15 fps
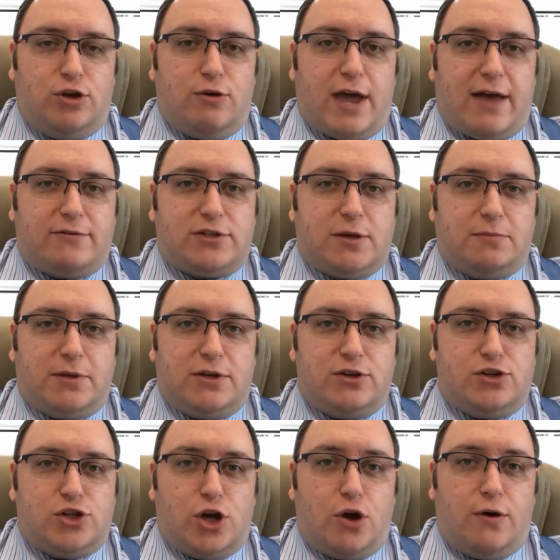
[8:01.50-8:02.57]
have something to
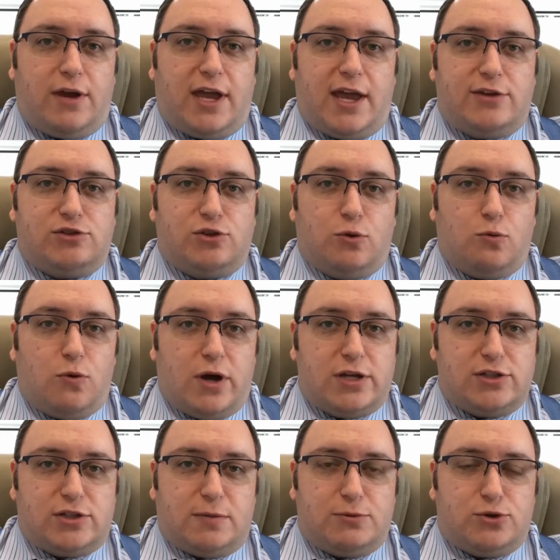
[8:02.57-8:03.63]
show in case there
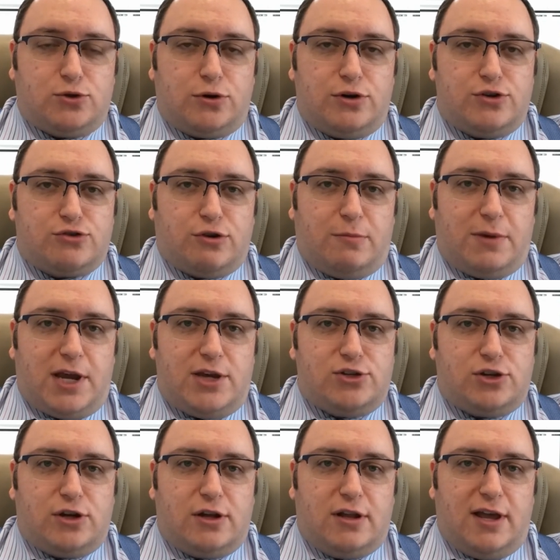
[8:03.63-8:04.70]
was some sort of
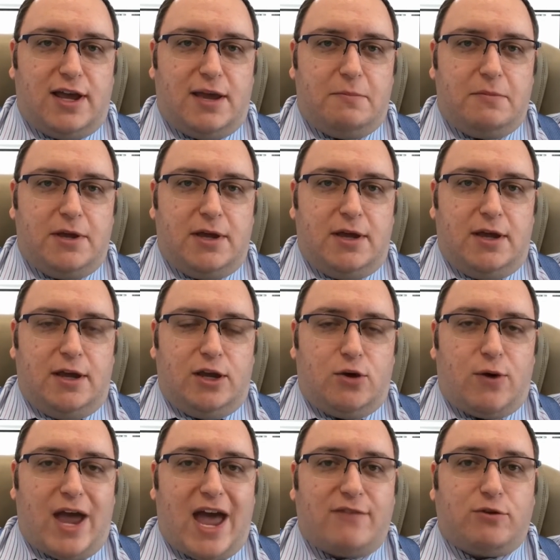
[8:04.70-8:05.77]
discrimination claim.
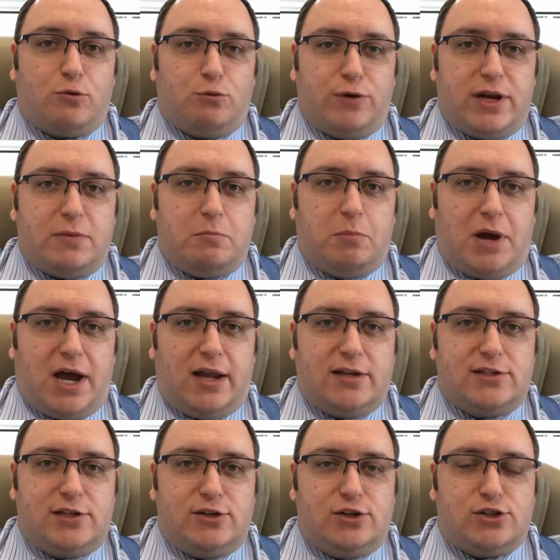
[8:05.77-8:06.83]
Have a written
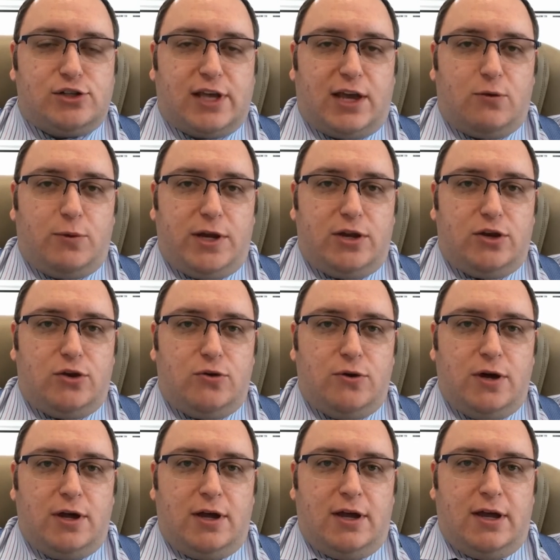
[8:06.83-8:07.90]
policy just like we
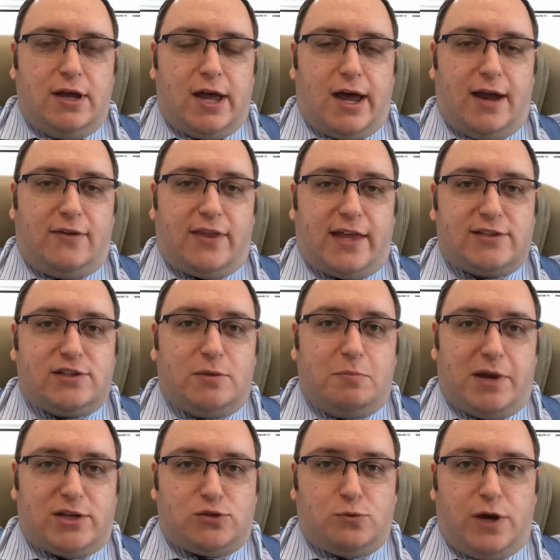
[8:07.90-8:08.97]
do, and that's the
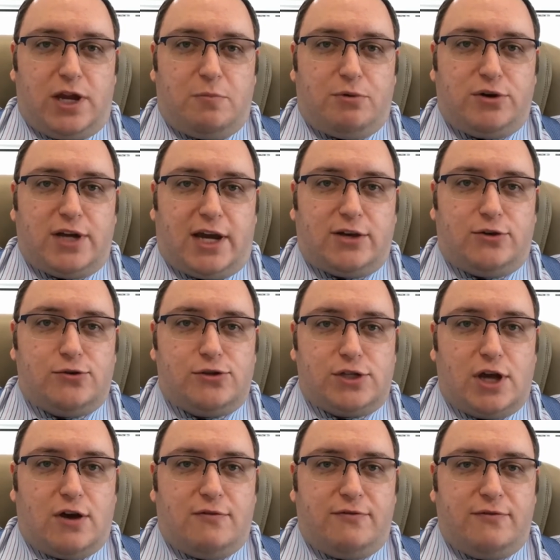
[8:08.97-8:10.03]
best way to protect
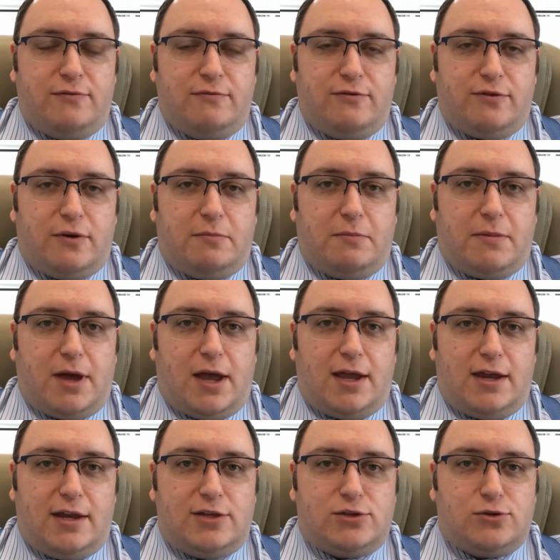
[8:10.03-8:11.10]
yourself from
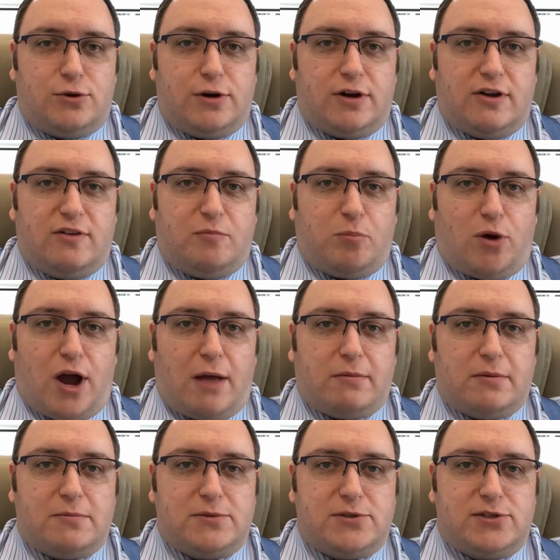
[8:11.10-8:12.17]
any sort of
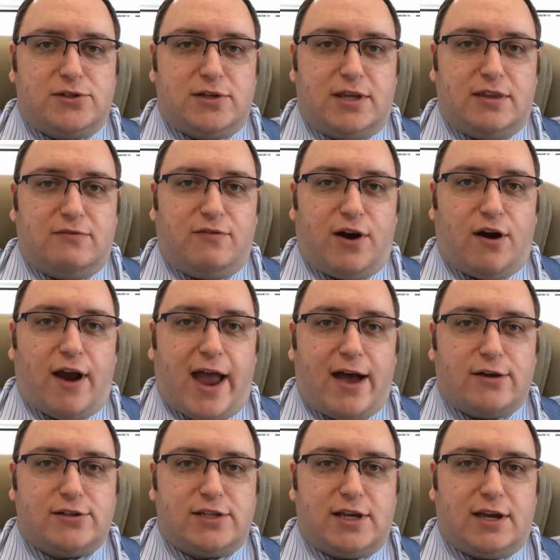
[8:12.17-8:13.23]
problems in the fair
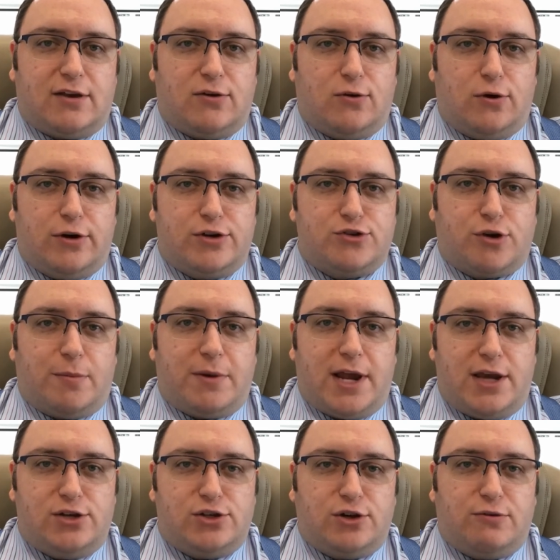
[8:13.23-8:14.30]
housing or
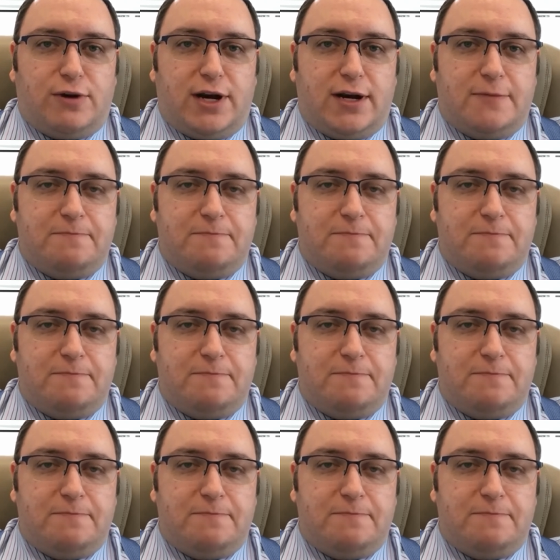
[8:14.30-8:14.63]
discrimination arena.